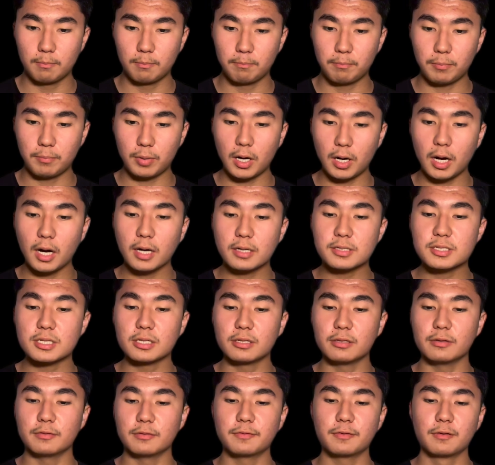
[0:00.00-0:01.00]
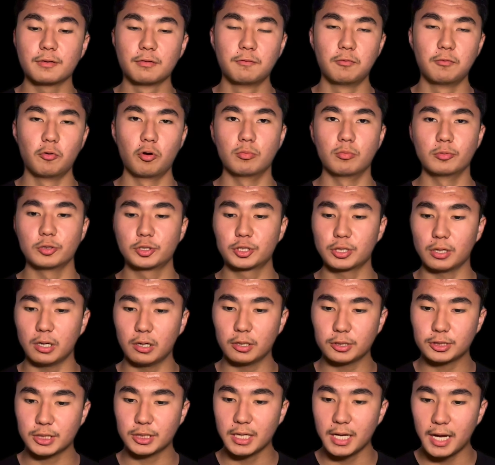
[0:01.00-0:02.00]
positive formal
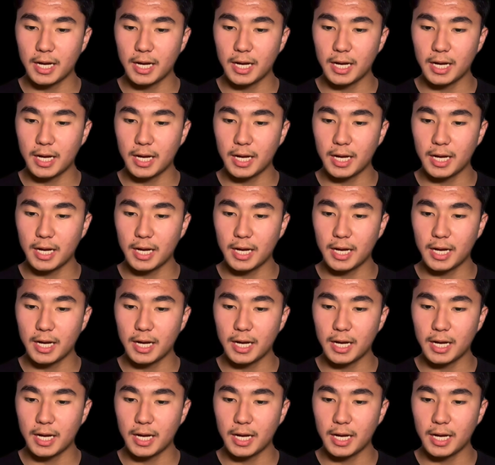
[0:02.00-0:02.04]
charge,